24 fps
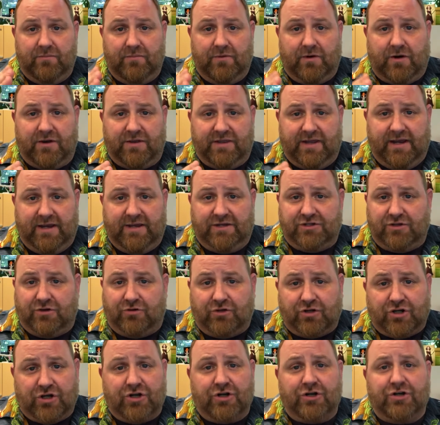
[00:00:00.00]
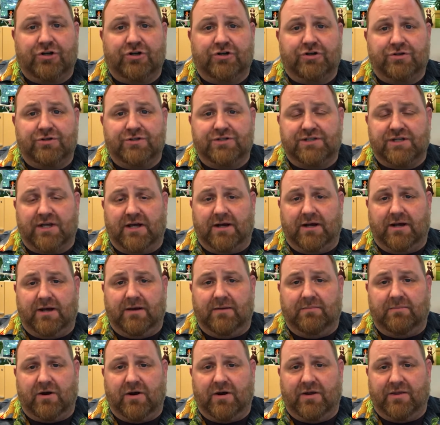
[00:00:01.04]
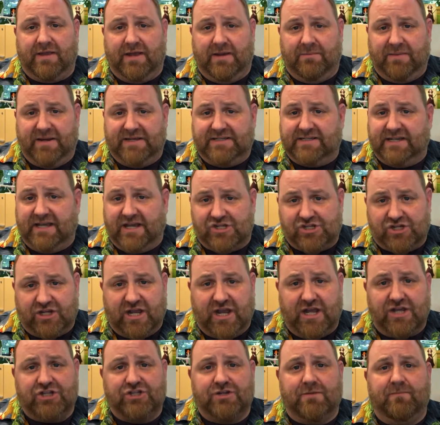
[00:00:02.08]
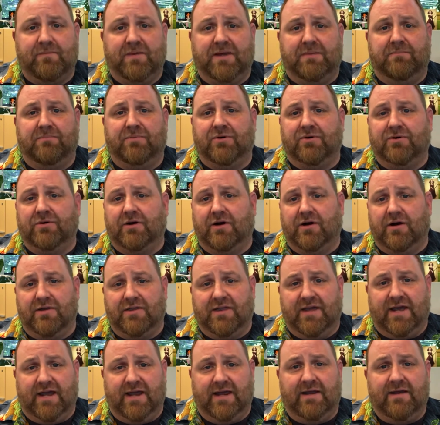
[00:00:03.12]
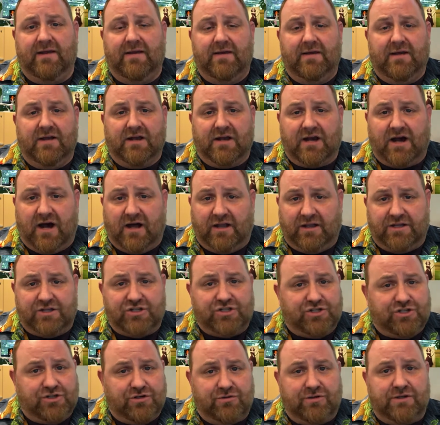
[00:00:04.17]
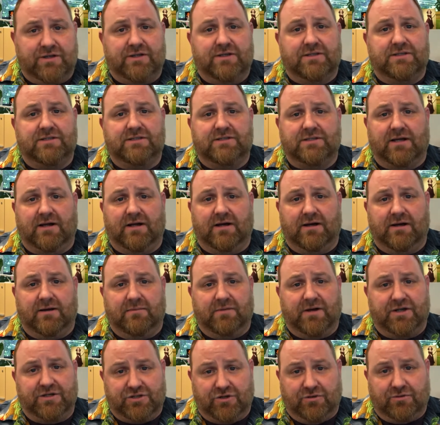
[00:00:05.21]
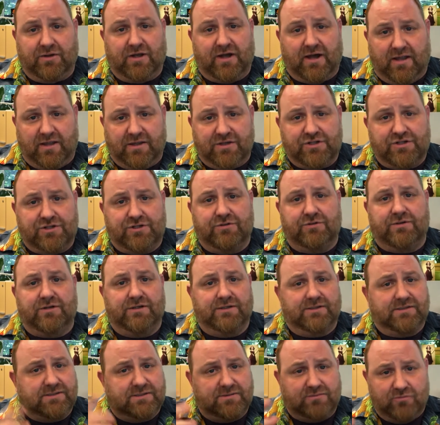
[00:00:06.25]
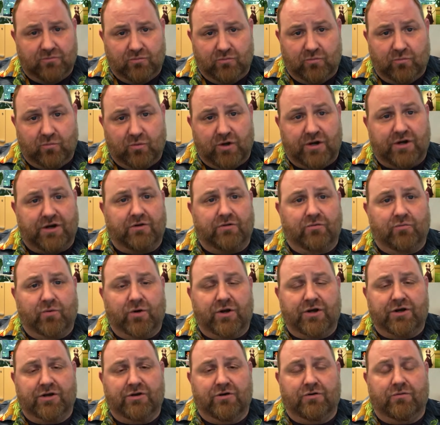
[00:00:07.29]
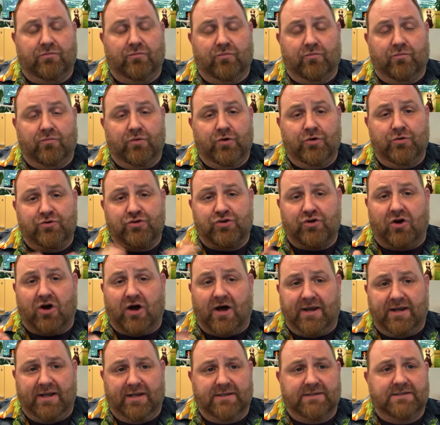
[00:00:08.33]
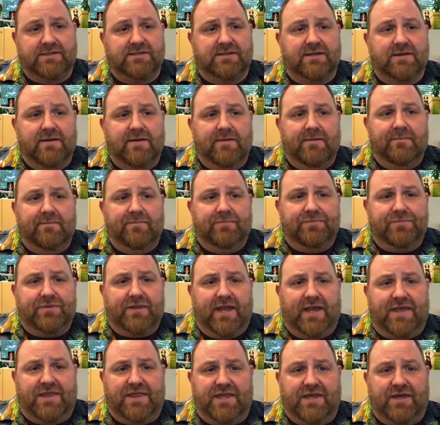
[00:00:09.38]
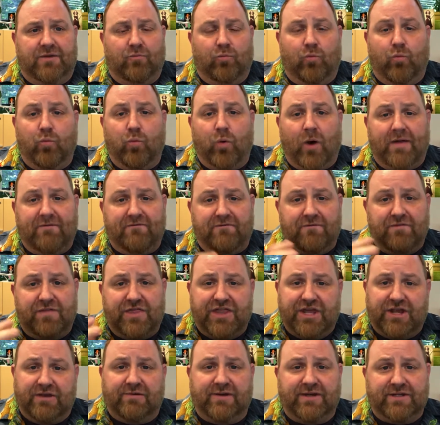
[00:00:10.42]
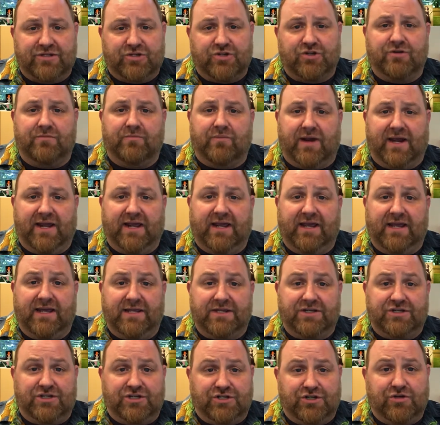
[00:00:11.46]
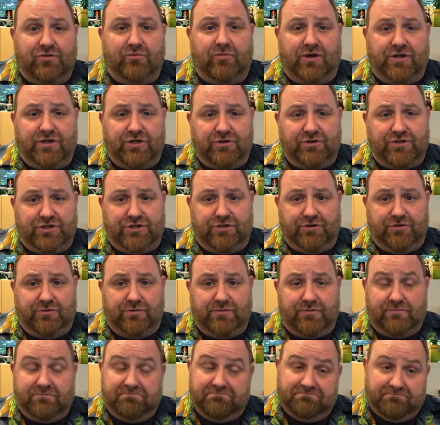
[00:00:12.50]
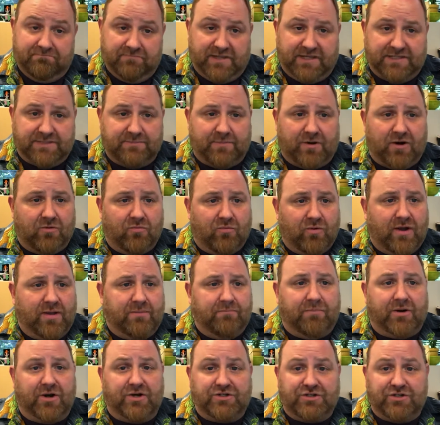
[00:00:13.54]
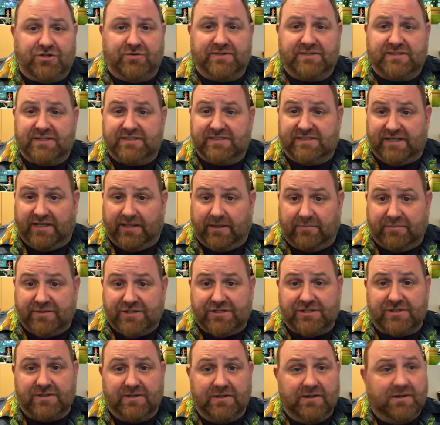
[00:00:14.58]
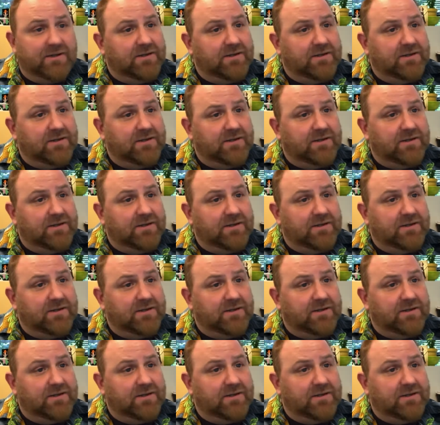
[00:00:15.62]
Are they adult learners? Are they basic education people? Are they college students, adult college students? Who's your audience? And then what theories are you bringing in to do what you do? That's part one. Part two is the syllabus.